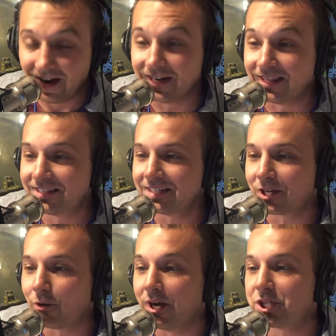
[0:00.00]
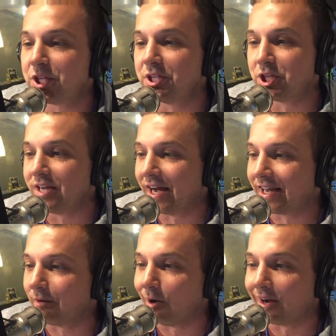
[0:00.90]
All right, this is a question that Jeanette
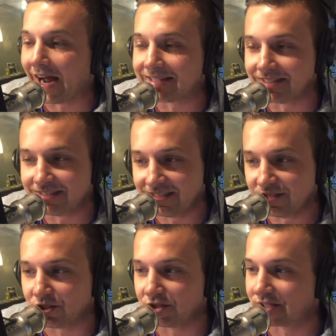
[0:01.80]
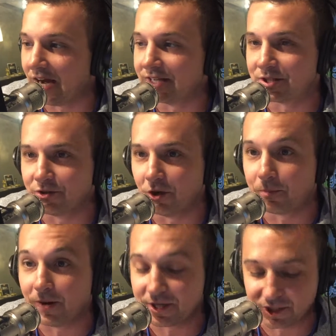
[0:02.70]
got wrong as a teacher, Scotty, so no
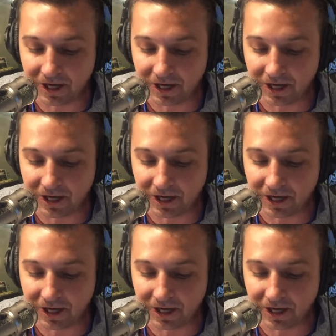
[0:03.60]
pressure.